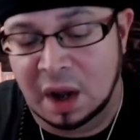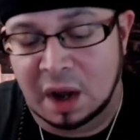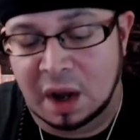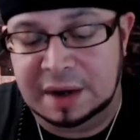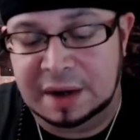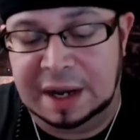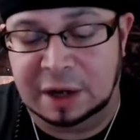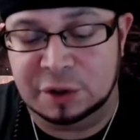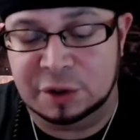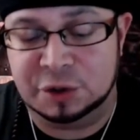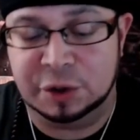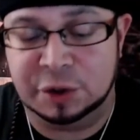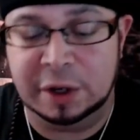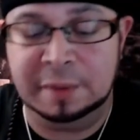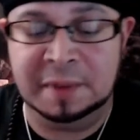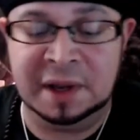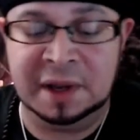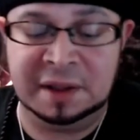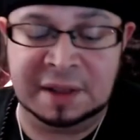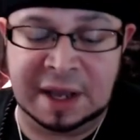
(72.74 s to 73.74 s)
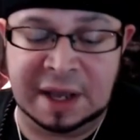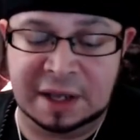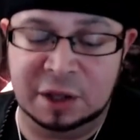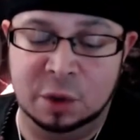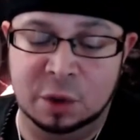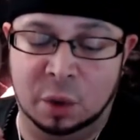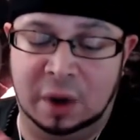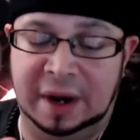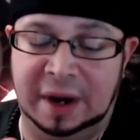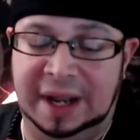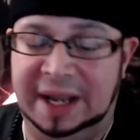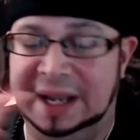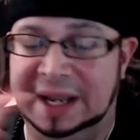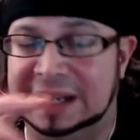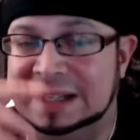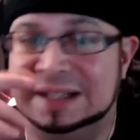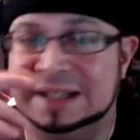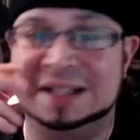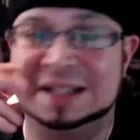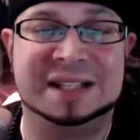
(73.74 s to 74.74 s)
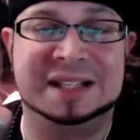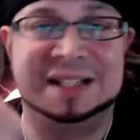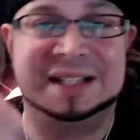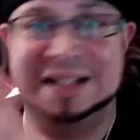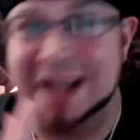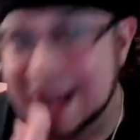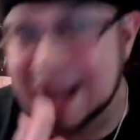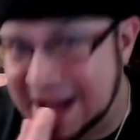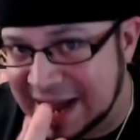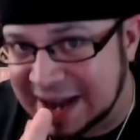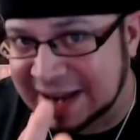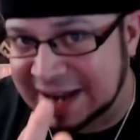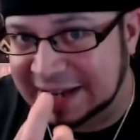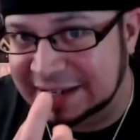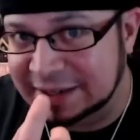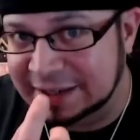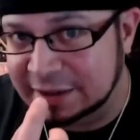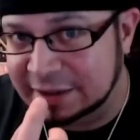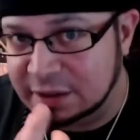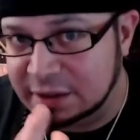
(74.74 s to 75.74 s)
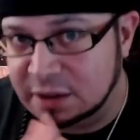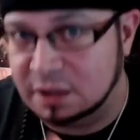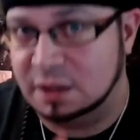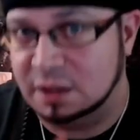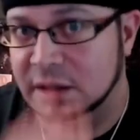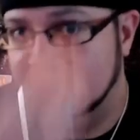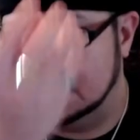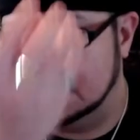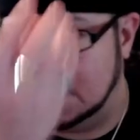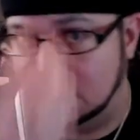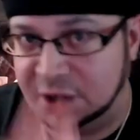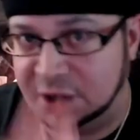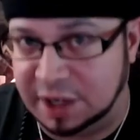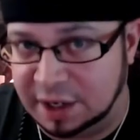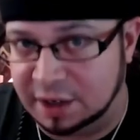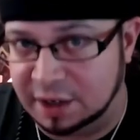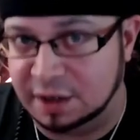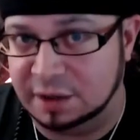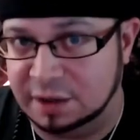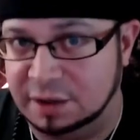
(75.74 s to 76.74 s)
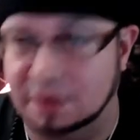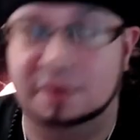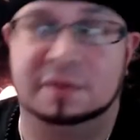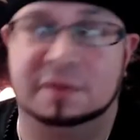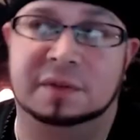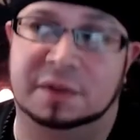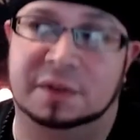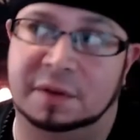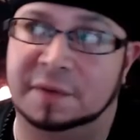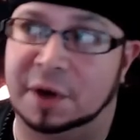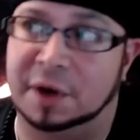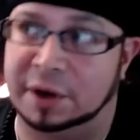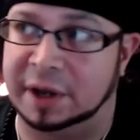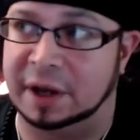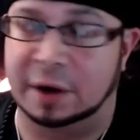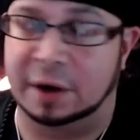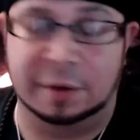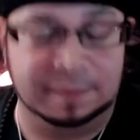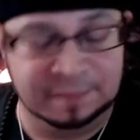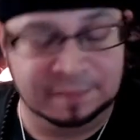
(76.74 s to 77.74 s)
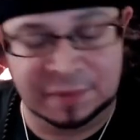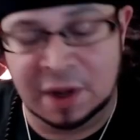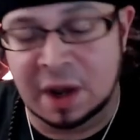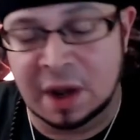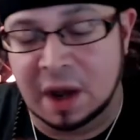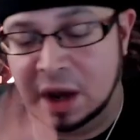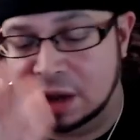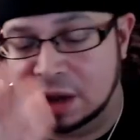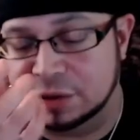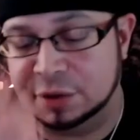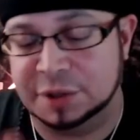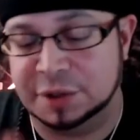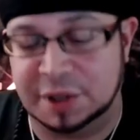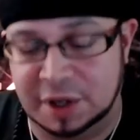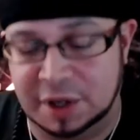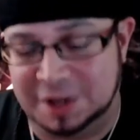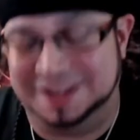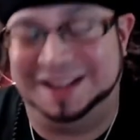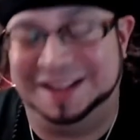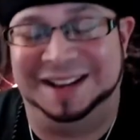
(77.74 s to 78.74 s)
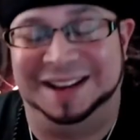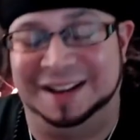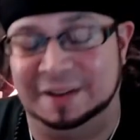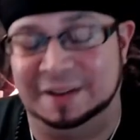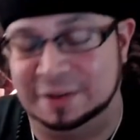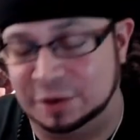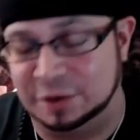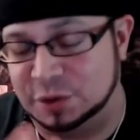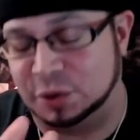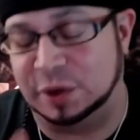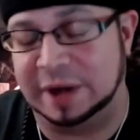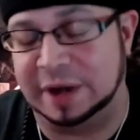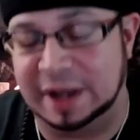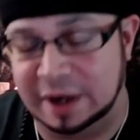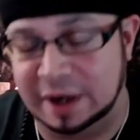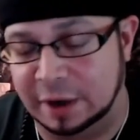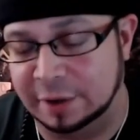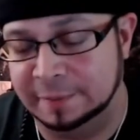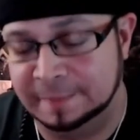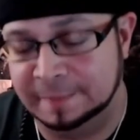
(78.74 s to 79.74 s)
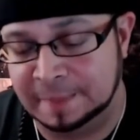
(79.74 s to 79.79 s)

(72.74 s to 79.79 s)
Now, dreaming that you are inside the the tornado